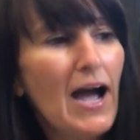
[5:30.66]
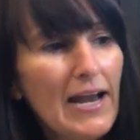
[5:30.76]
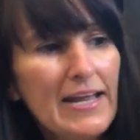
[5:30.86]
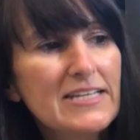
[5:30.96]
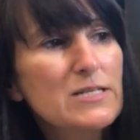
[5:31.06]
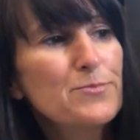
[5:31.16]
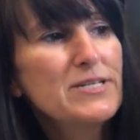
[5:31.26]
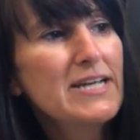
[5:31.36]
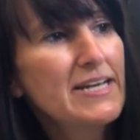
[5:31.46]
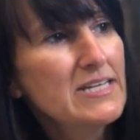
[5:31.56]
I like to
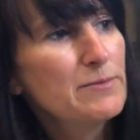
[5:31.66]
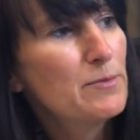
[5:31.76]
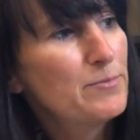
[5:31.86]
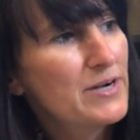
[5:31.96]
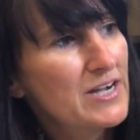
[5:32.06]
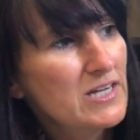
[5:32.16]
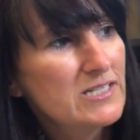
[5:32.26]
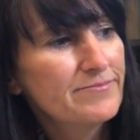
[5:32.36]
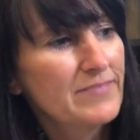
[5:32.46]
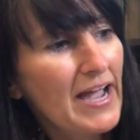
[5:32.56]
pretend I'm a bird.
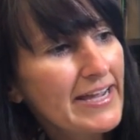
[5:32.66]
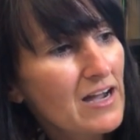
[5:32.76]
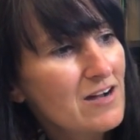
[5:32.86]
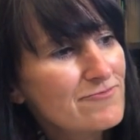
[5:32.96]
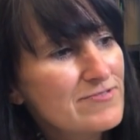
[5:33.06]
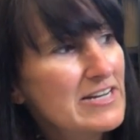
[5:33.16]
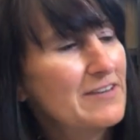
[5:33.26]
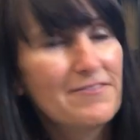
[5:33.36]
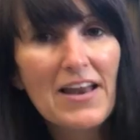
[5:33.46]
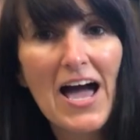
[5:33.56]
I can't
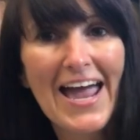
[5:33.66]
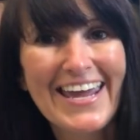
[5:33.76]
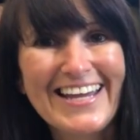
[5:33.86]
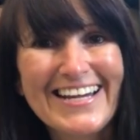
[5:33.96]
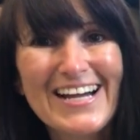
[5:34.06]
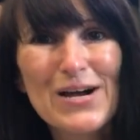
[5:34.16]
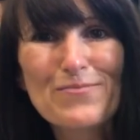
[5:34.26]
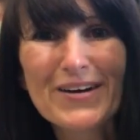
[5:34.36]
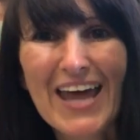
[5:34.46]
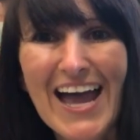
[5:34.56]
really fly,
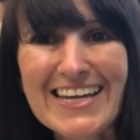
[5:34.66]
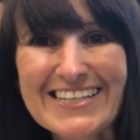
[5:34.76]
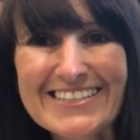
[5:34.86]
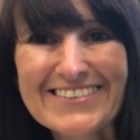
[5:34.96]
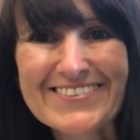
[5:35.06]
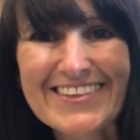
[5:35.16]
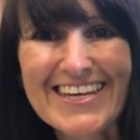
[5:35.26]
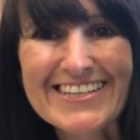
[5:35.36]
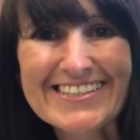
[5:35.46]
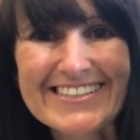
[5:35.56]
but I can do
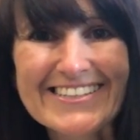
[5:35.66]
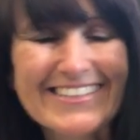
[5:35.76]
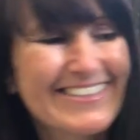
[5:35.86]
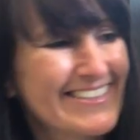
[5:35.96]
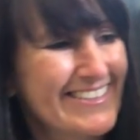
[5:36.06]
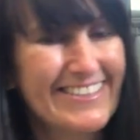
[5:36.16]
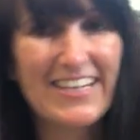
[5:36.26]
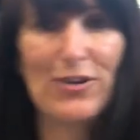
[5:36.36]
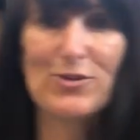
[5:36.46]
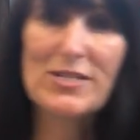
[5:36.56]
this.
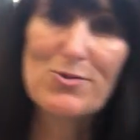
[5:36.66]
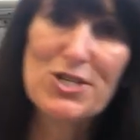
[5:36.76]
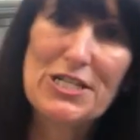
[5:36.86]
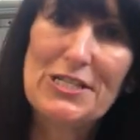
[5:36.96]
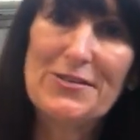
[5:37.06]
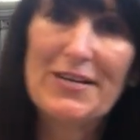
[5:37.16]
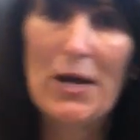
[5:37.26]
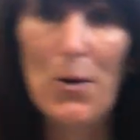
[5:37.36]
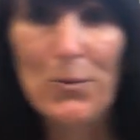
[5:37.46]
Can you see what she's doing?